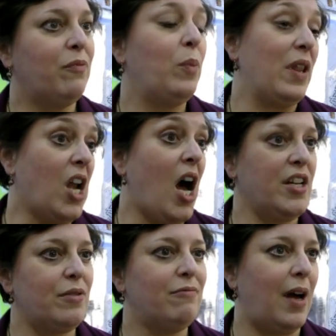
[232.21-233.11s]
with
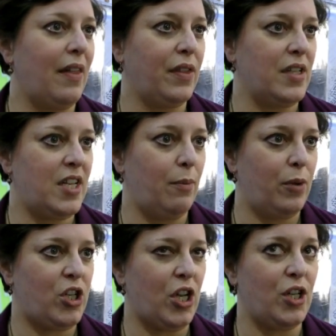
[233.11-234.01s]
light rather than
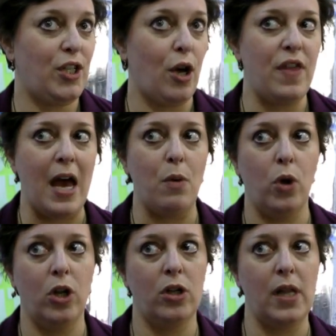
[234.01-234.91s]
temperature. So
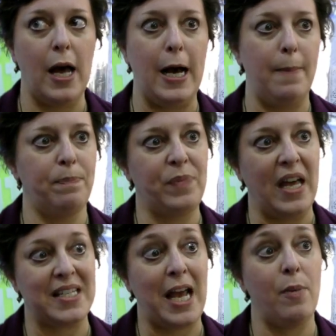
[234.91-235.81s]

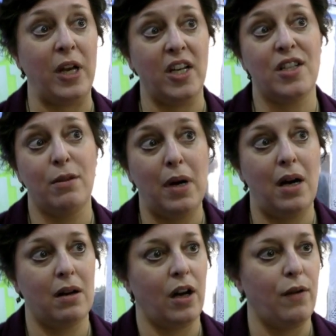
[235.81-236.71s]
that's coming into the
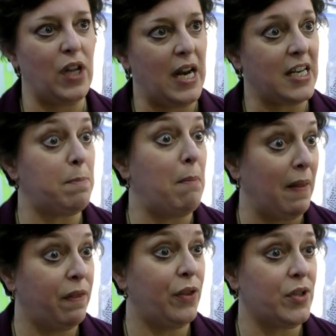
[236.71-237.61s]
market over the next
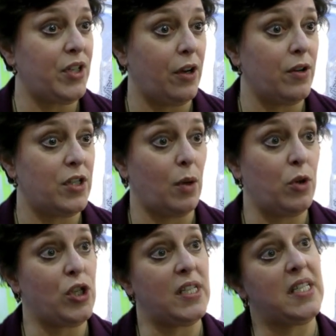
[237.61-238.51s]
month or so. So
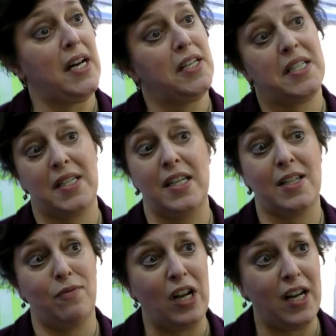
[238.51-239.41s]
we should start to see
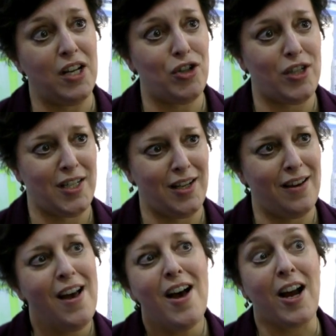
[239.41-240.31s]
some really interesting
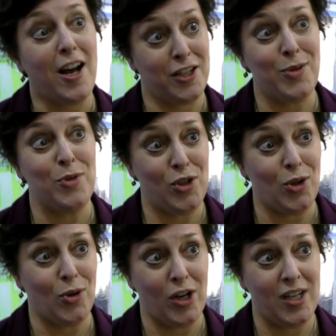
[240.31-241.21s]
customer
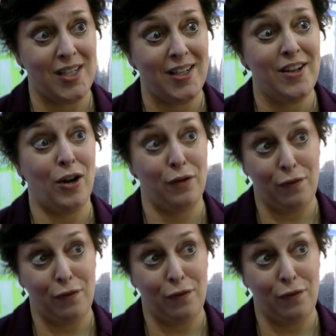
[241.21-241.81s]
stories on